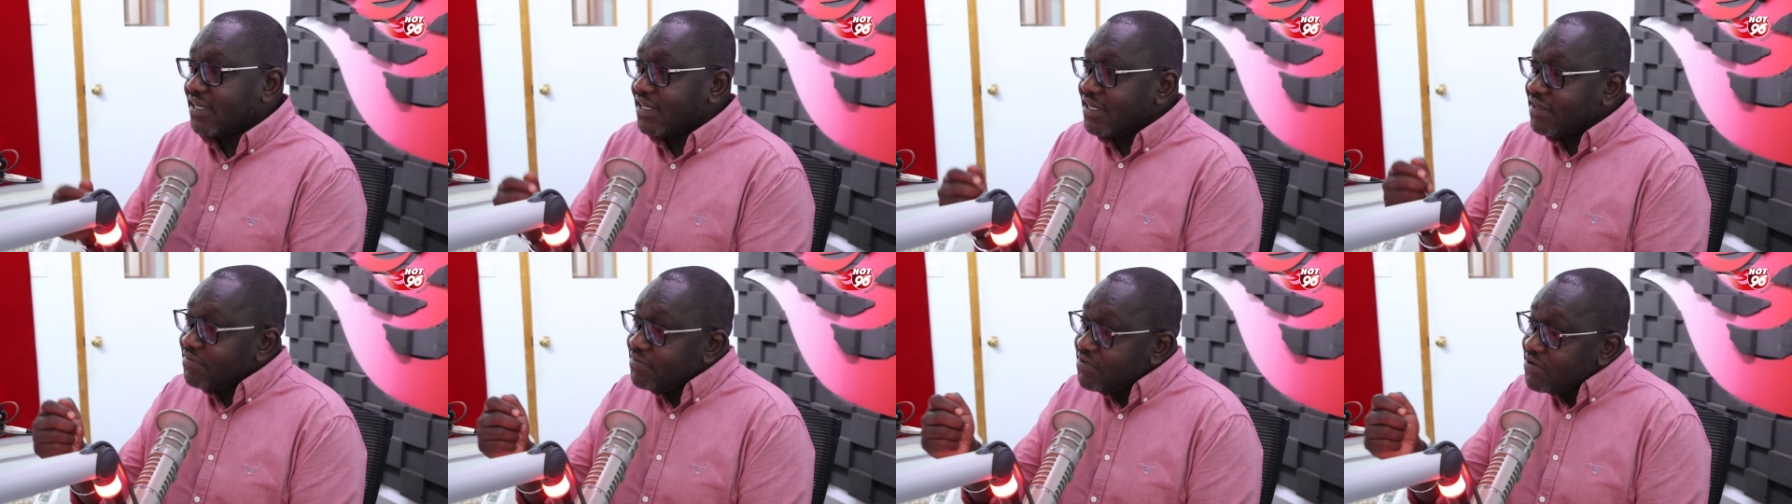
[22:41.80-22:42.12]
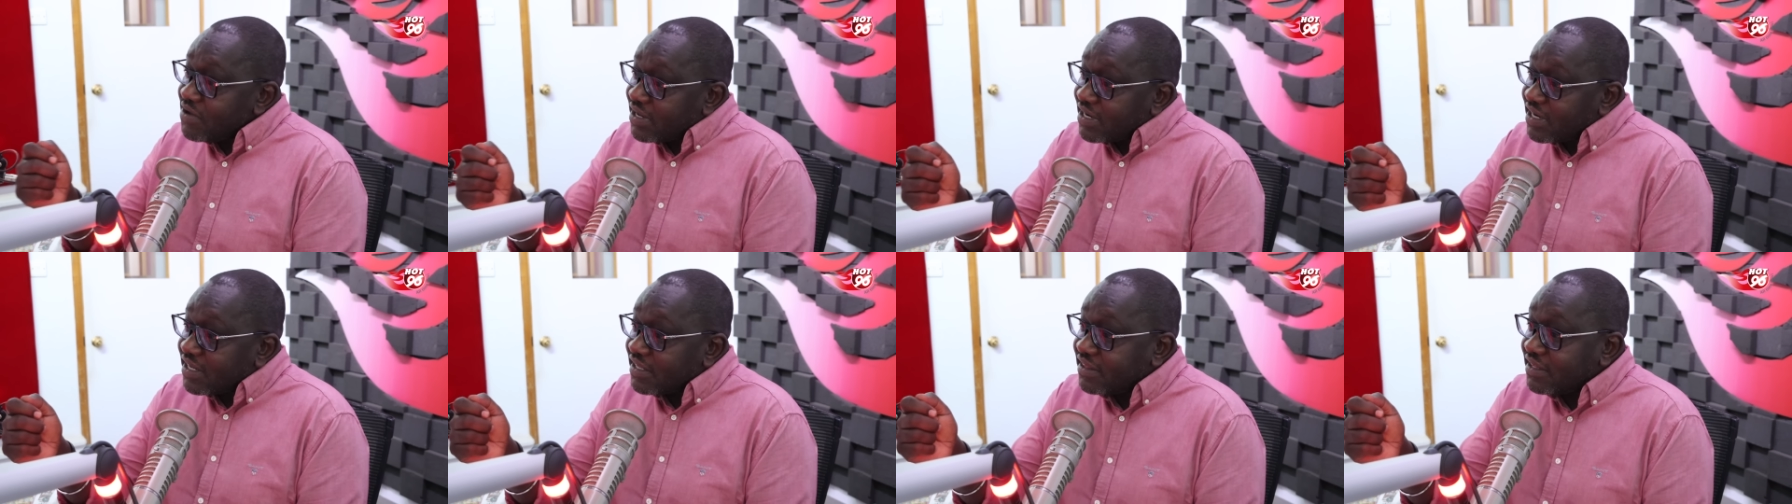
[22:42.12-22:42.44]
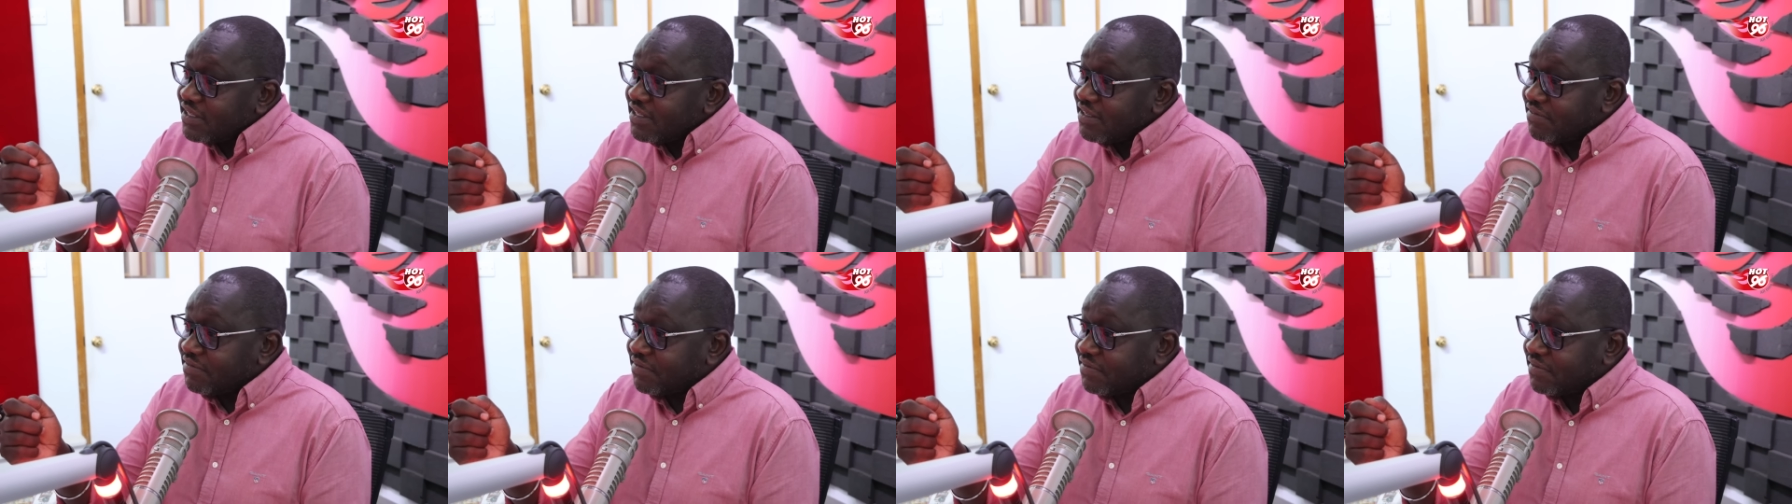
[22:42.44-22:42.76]
if you are a
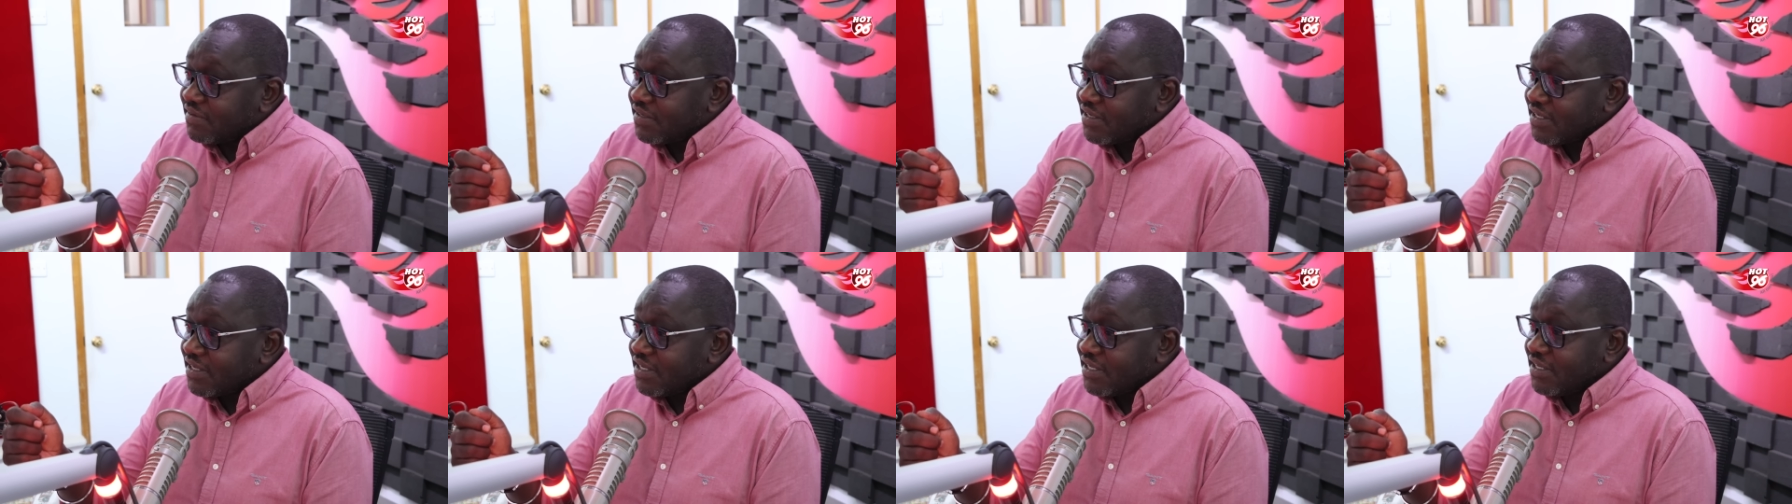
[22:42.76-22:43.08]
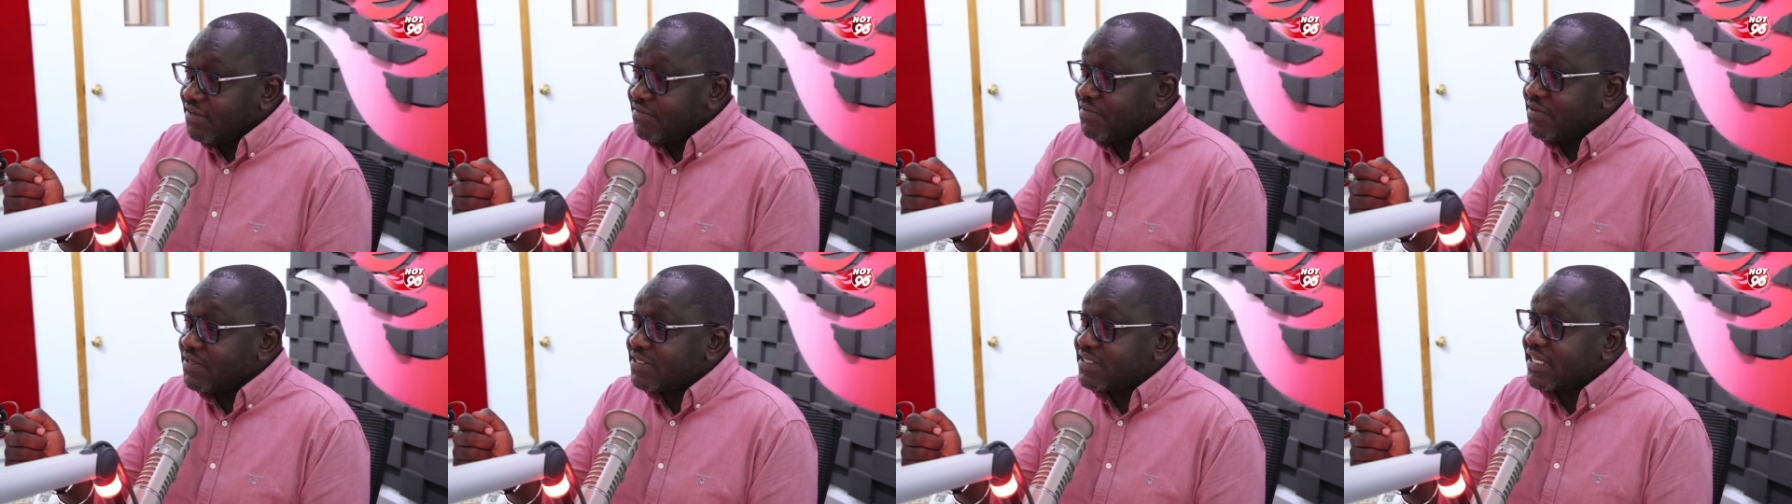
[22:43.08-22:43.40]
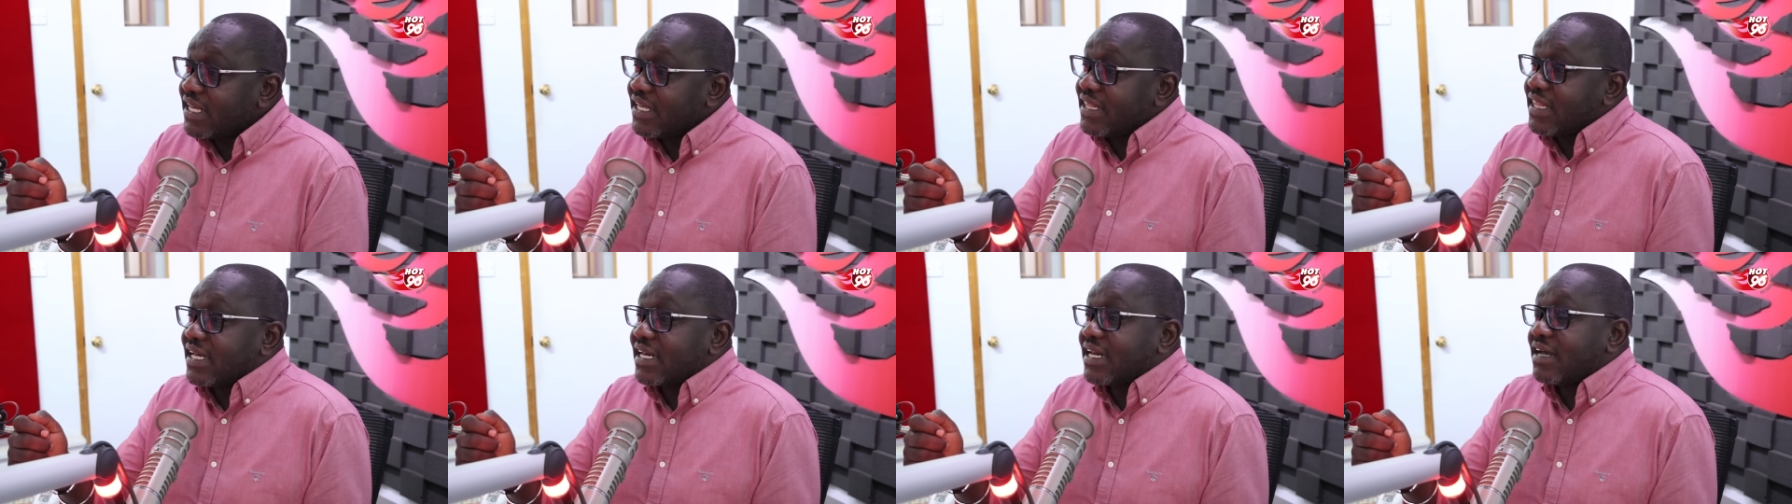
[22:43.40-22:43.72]
thief, if you
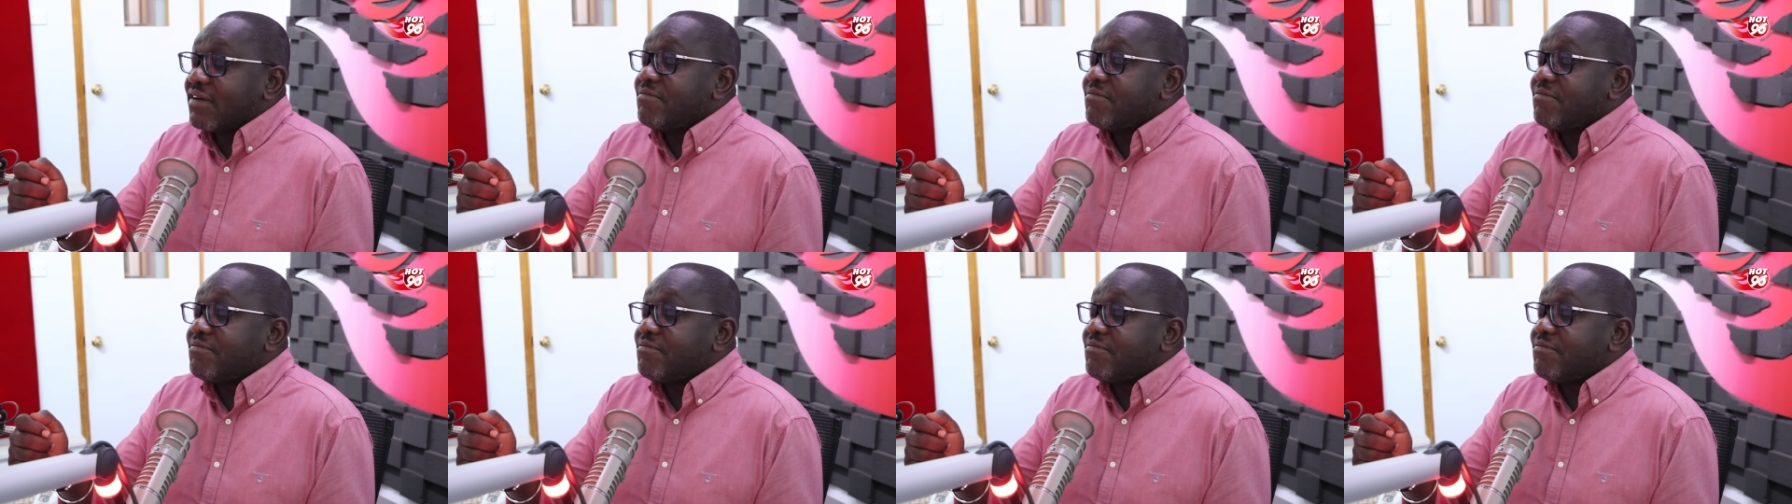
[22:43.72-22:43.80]
say that